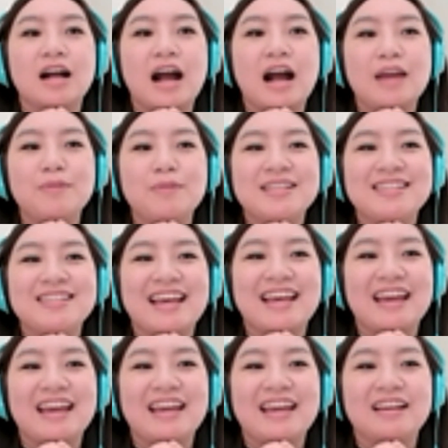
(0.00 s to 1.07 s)
I would
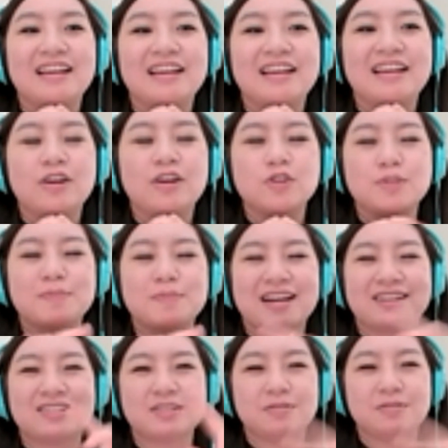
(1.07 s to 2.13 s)
say it goes
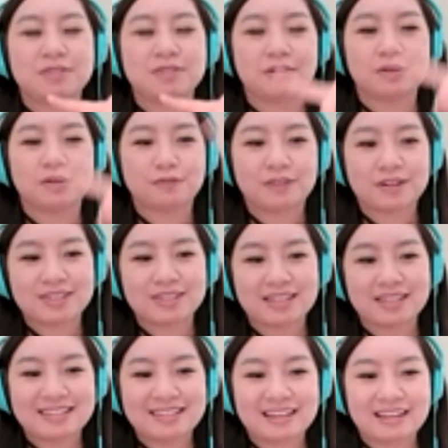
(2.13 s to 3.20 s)
back to, you know, the first
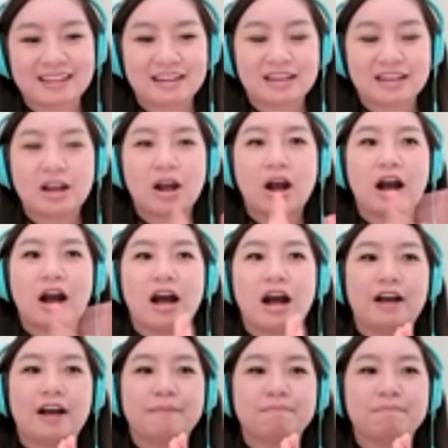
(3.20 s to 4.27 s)
lesson.
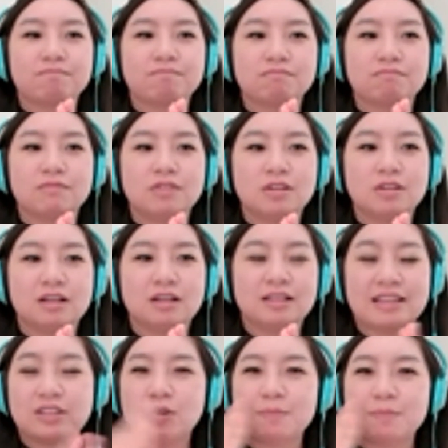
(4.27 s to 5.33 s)
Um,
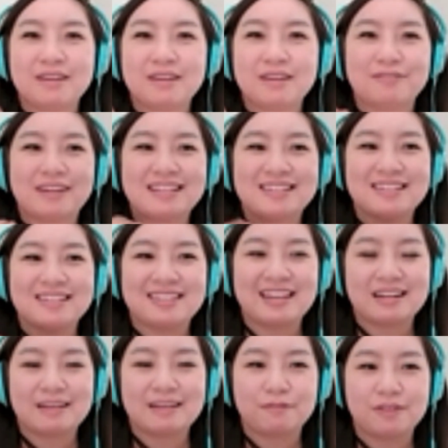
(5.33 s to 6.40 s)
like don't be afraid to
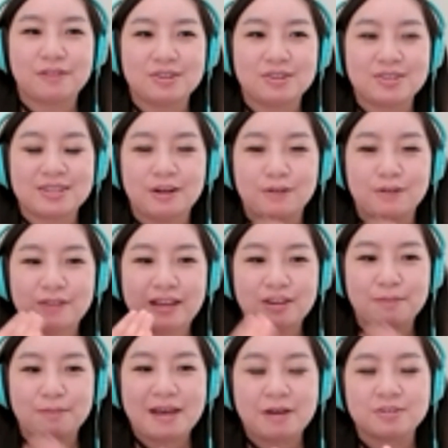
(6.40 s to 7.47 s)
stand up for yourself and
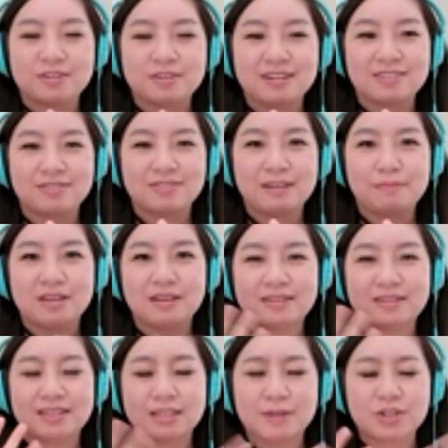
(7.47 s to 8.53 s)
your boundaries, right?
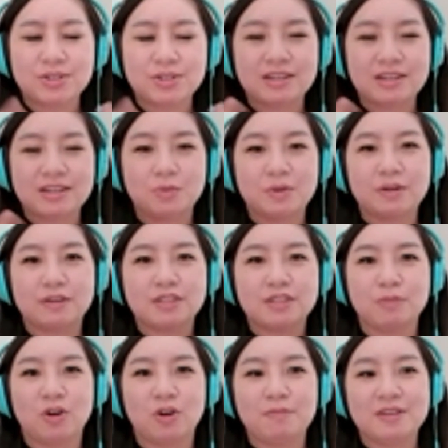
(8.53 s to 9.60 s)
Because especially in the world of
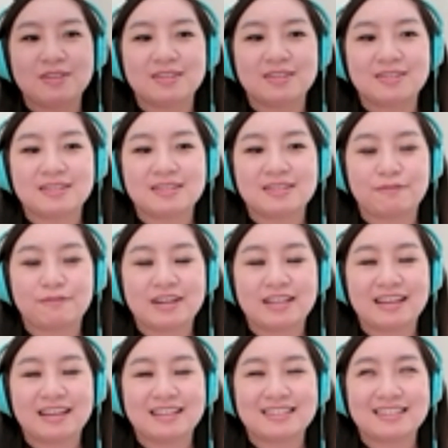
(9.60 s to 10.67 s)
small businesses and
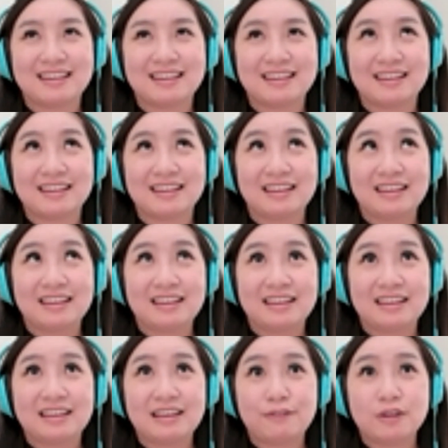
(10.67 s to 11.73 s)
freelancing,
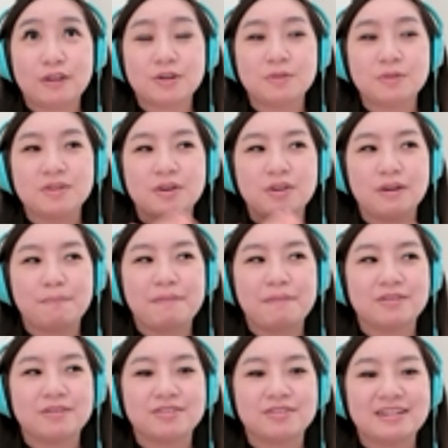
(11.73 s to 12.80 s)
if you don't know your
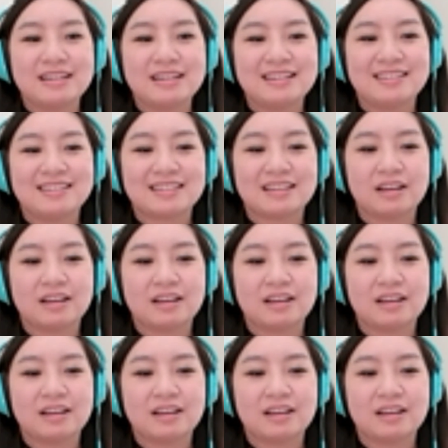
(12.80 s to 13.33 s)
boundaries